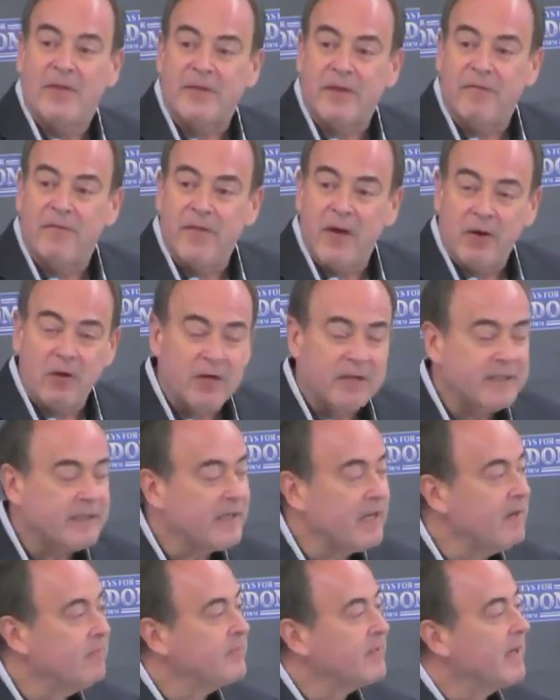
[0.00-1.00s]
At the very
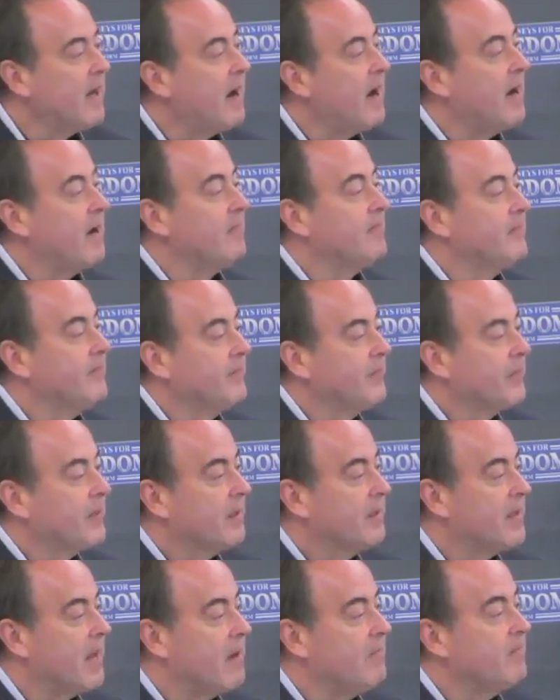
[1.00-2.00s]
same time
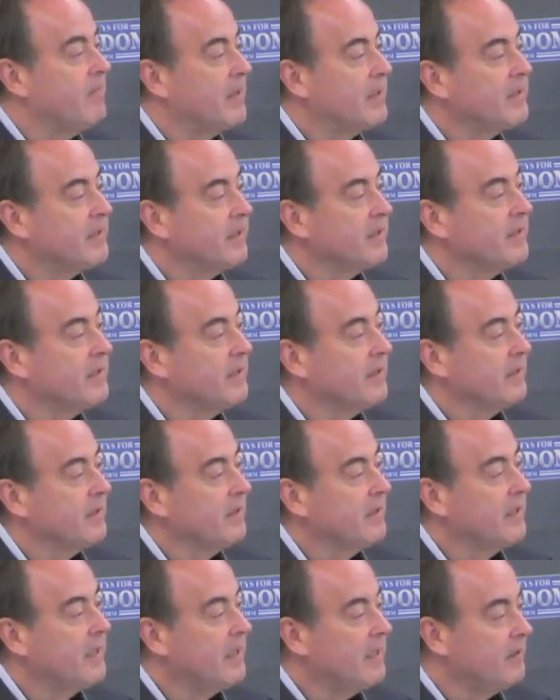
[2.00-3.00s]
that Mrs.
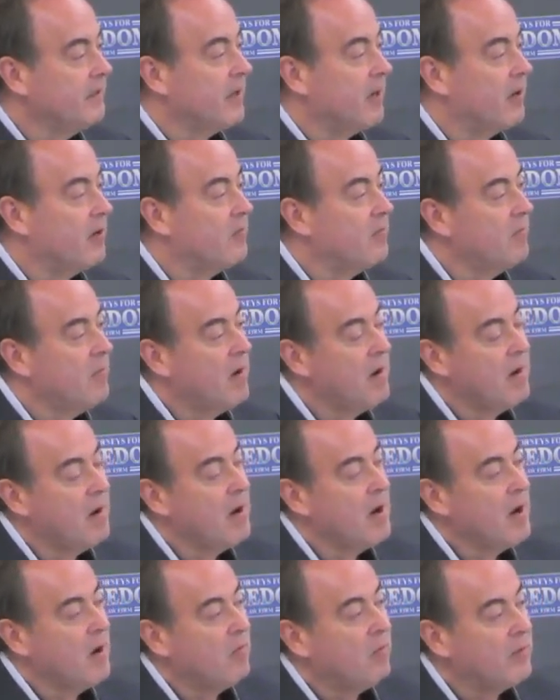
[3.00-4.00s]
Kelo
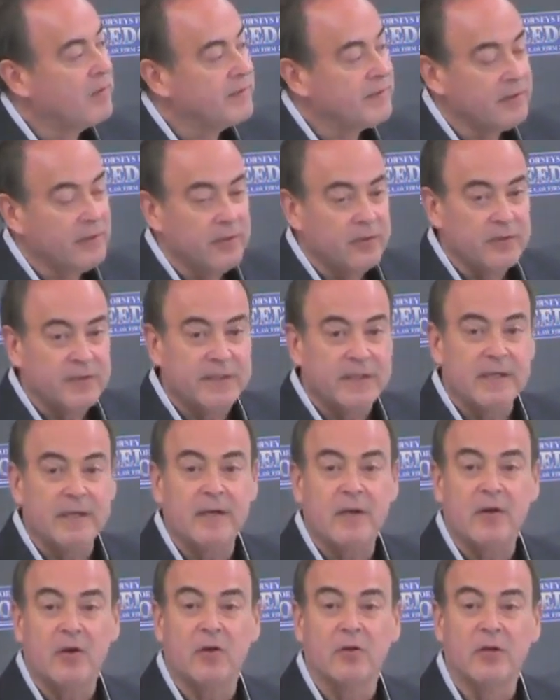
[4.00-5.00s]
was
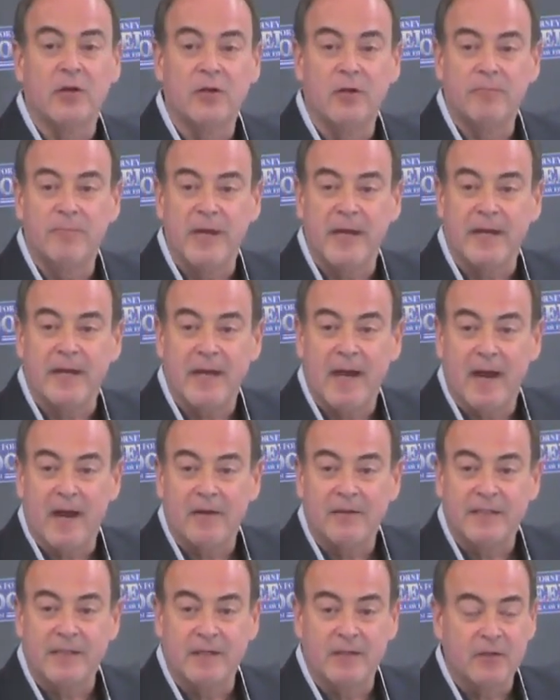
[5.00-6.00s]
losing her little pink
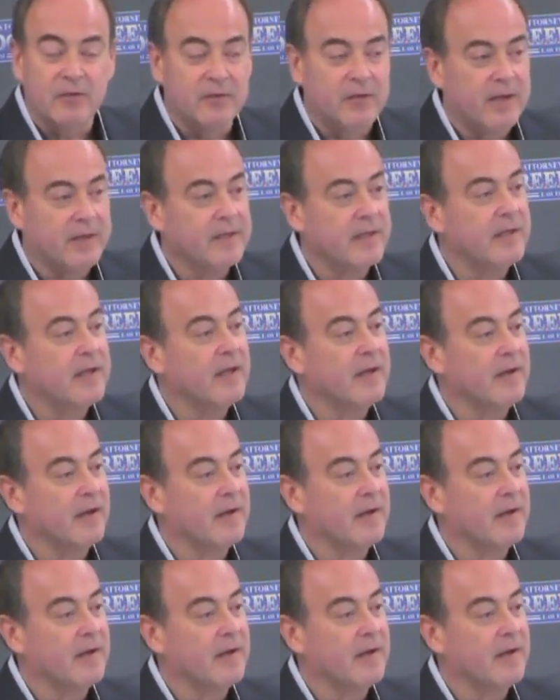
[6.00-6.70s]
house in New London,